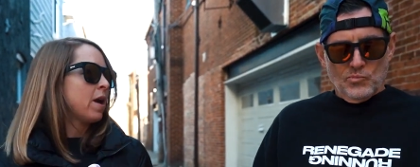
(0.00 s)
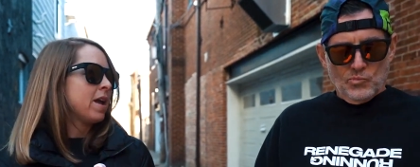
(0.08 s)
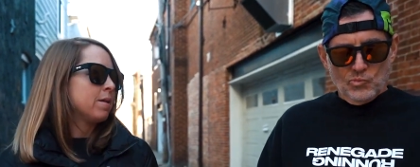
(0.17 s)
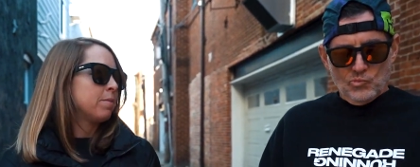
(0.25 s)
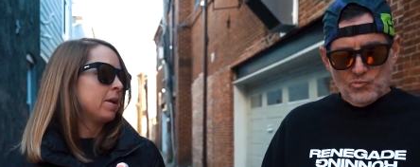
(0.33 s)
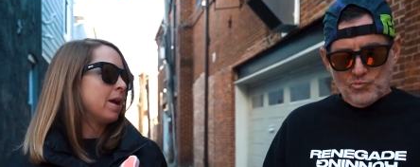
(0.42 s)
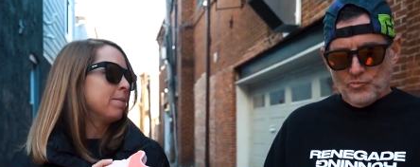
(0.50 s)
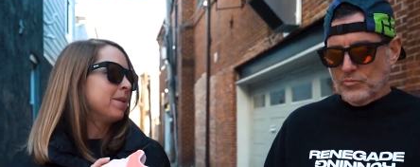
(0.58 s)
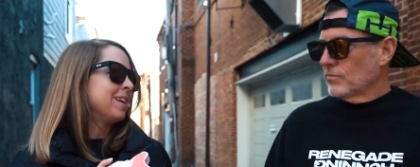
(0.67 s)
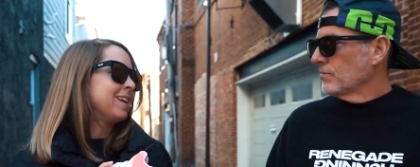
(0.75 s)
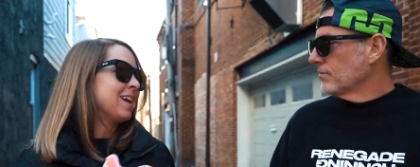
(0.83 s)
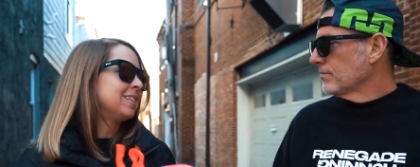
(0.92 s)
Speaker 1: weigh it, but I'm
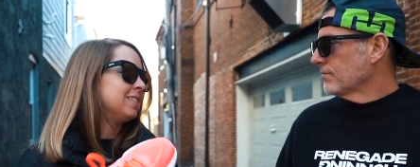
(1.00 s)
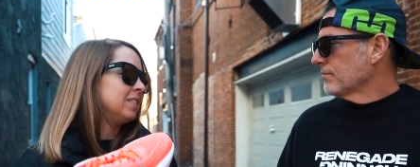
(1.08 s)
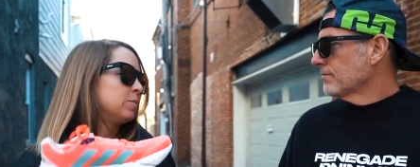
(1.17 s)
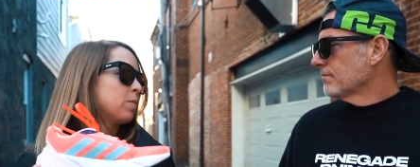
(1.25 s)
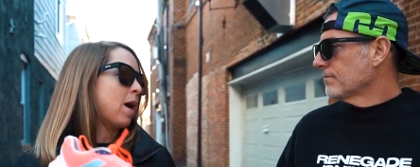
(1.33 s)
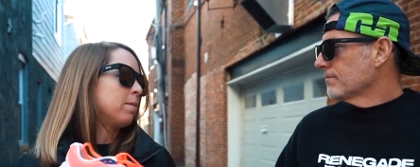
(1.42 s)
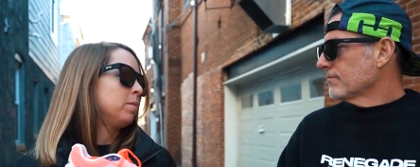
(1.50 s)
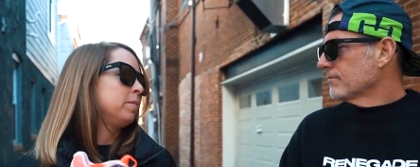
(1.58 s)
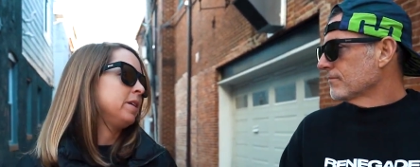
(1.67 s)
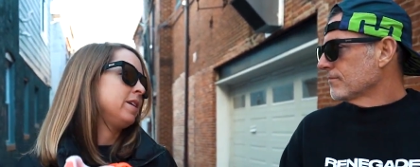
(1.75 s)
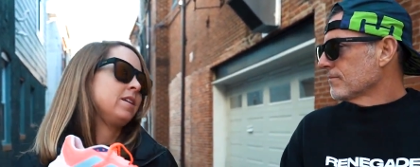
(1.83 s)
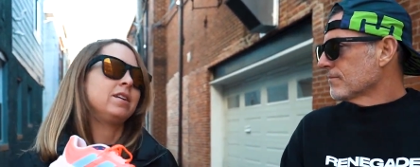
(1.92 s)
gonna guess it's
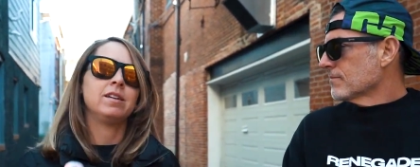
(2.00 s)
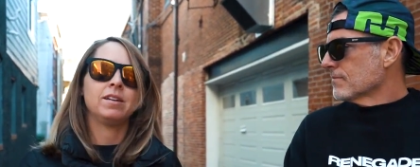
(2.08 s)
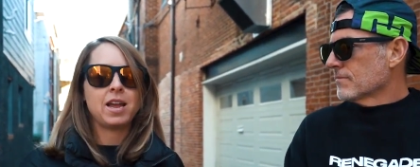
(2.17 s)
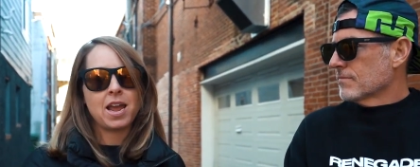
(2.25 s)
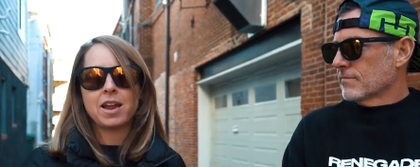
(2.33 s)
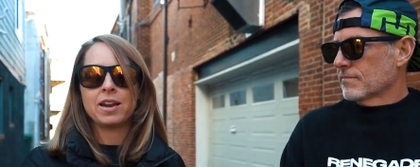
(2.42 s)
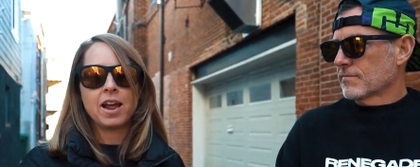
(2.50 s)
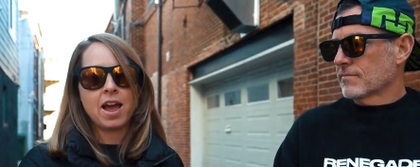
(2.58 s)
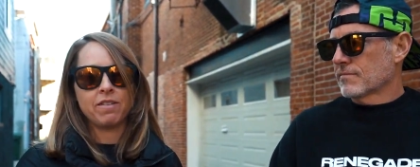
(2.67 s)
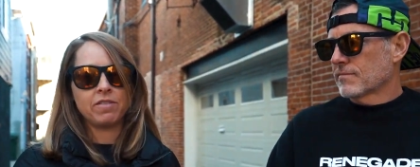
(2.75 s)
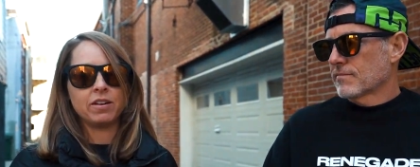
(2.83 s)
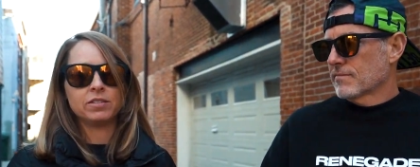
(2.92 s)
probably eight and a
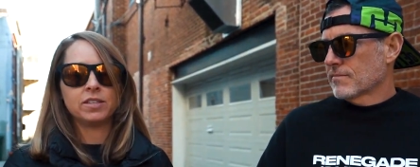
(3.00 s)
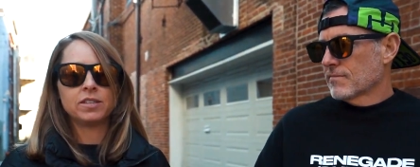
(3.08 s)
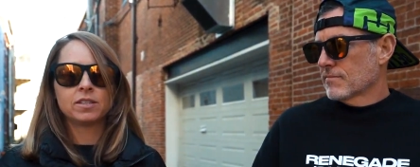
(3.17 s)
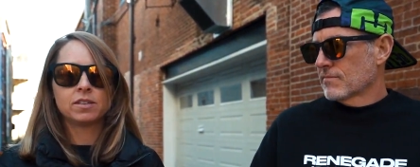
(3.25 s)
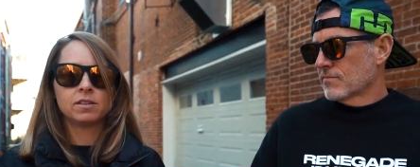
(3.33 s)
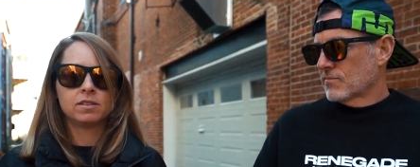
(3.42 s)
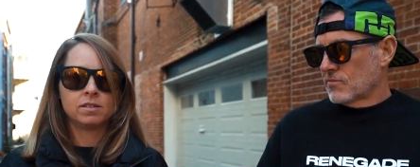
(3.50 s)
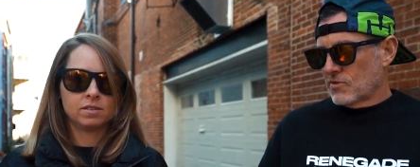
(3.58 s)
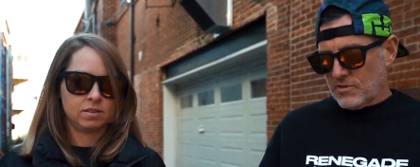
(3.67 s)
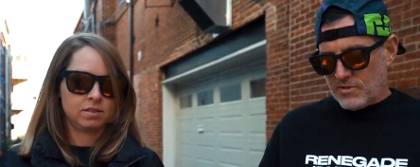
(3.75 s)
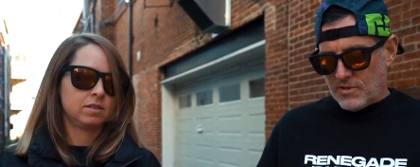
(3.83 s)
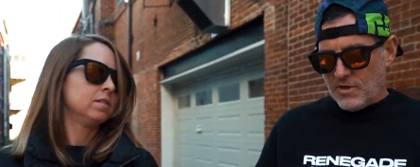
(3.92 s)
half ounces.
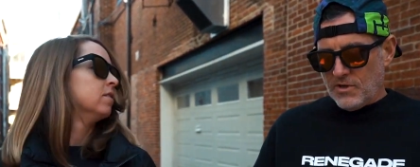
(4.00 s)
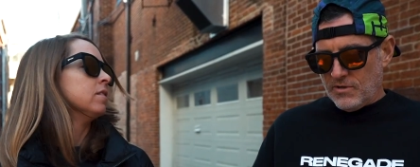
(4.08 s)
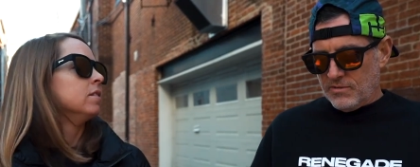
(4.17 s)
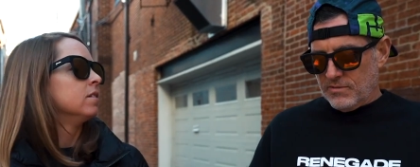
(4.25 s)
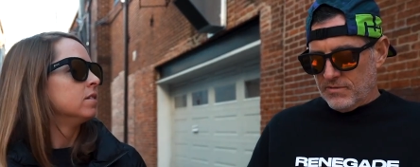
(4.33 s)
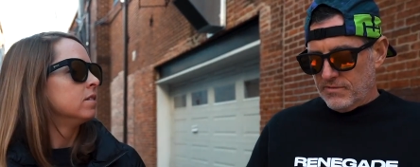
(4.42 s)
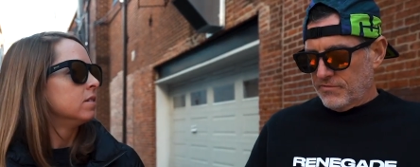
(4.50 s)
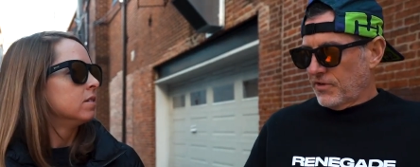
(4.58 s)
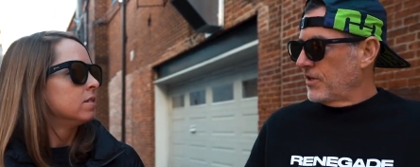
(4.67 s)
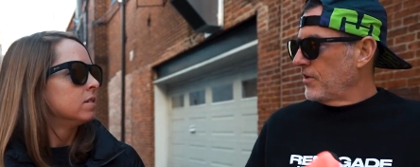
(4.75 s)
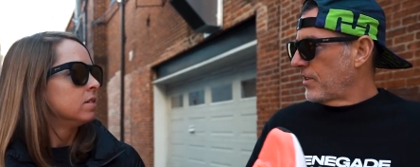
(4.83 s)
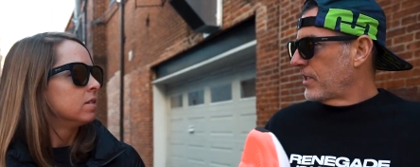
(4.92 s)
Speaker 2: Oh, for
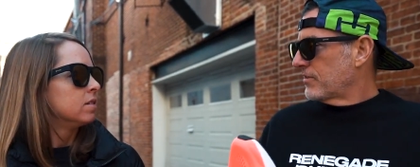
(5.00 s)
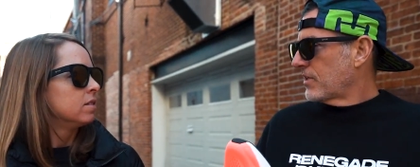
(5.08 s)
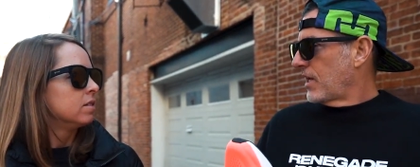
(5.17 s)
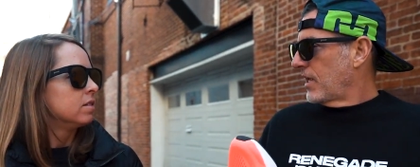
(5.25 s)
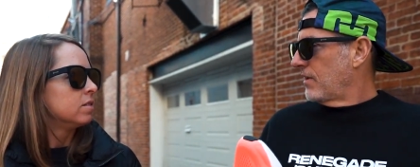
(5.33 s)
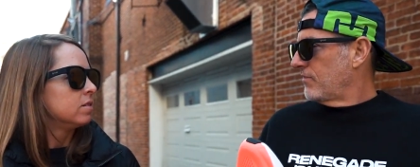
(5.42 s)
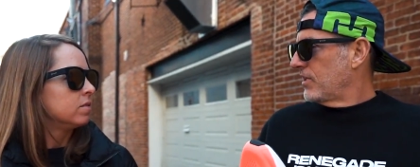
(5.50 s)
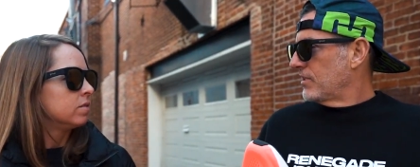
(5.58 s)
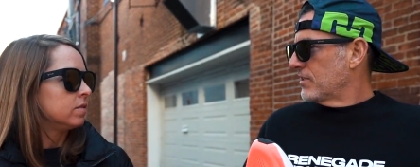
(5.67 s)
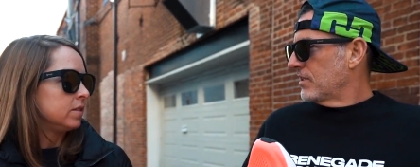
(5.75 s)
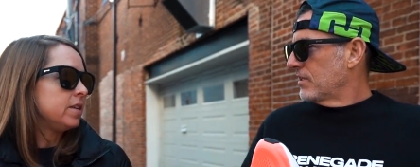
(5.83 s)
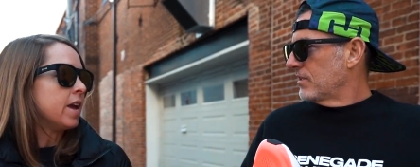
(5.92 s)
you that's kind of heavy,
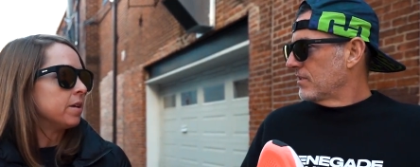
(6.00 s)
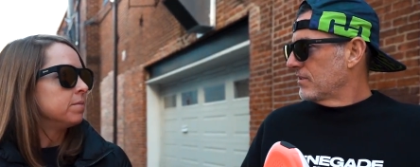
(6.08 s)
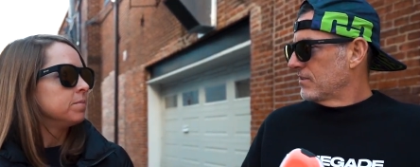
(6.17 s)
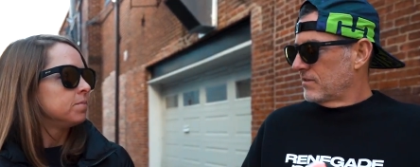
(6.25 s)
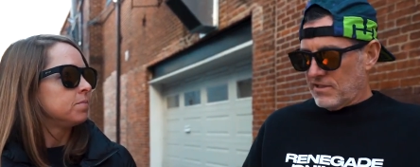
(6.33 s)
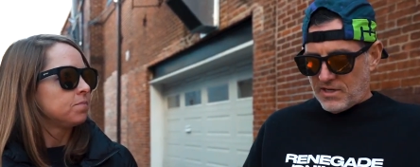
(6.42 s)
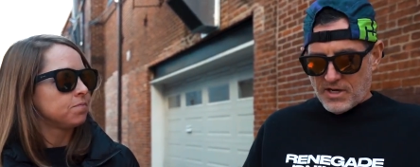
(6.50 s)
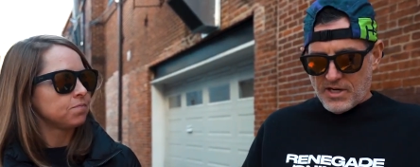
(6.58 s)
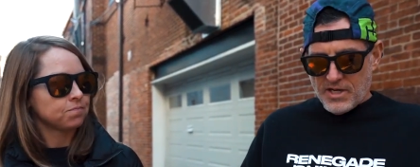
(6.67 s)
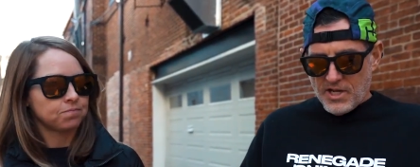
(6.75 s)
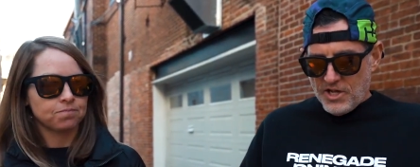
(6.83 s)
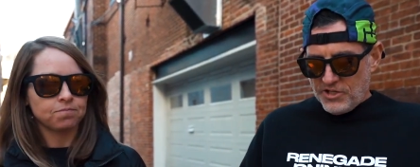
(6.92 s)
isn't it? Yeah. All right.
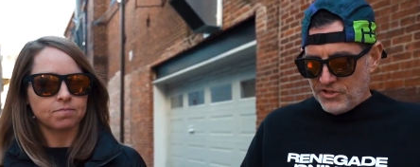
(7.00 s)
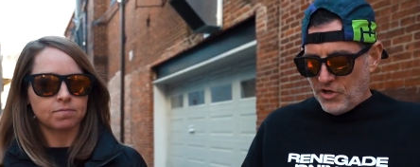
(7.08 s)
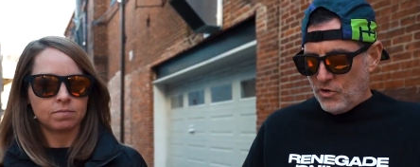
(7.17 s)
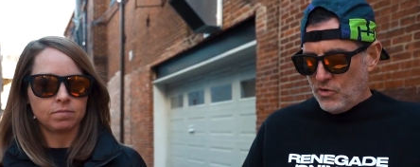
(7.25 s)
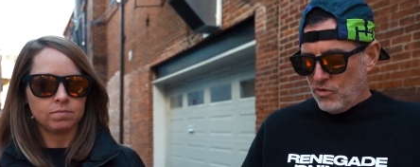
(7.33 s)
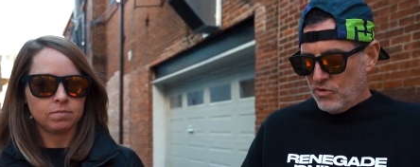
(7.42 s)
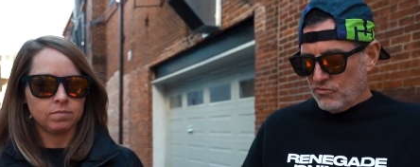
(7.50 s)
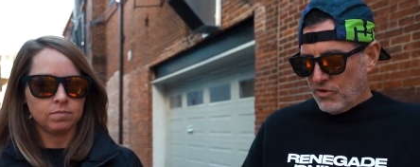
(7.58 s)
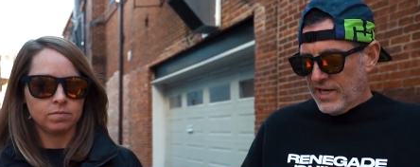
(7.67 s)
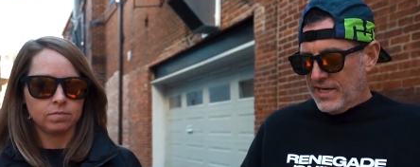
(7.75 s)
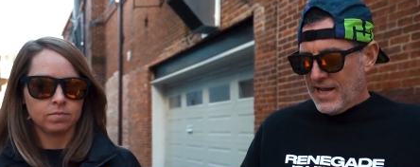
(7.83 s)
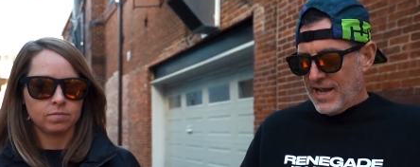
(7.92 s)
So
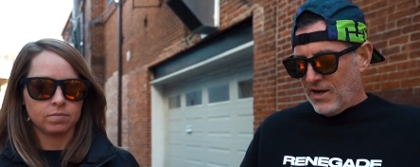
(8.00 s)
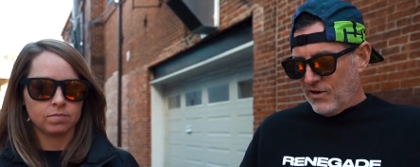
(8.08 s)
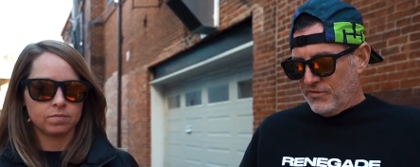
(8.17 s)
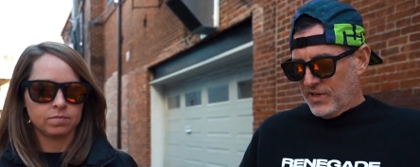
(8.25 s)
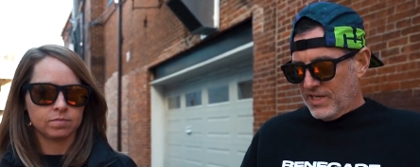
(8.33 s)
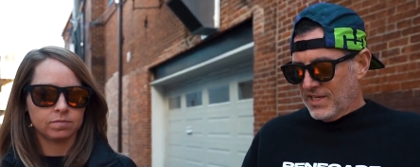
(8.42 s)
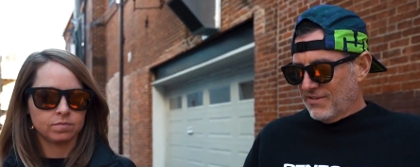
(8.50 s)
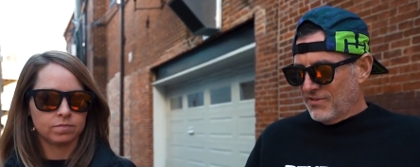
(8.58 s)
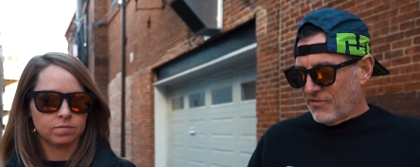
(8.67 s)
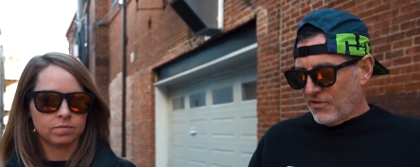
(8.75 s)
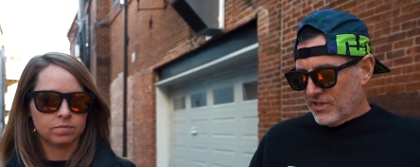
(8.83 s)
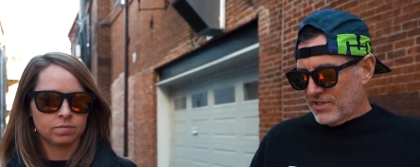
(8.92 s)
right now, if you had to give
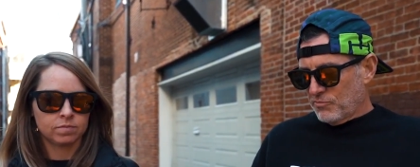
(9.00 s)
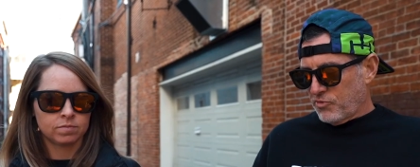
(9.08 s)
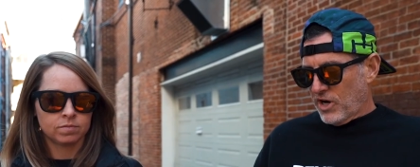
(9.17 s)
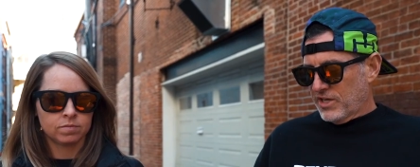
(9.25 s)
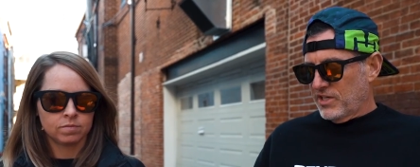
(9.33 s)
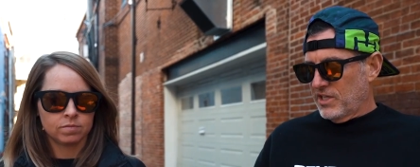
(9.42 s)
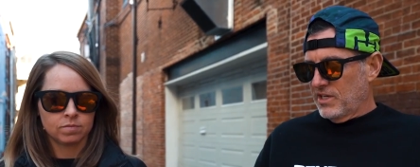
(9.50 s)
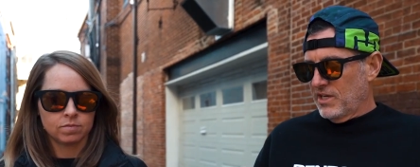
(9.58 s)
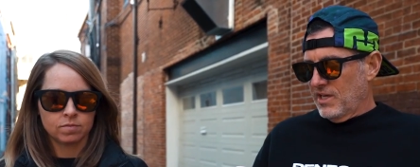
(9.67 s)
your first impression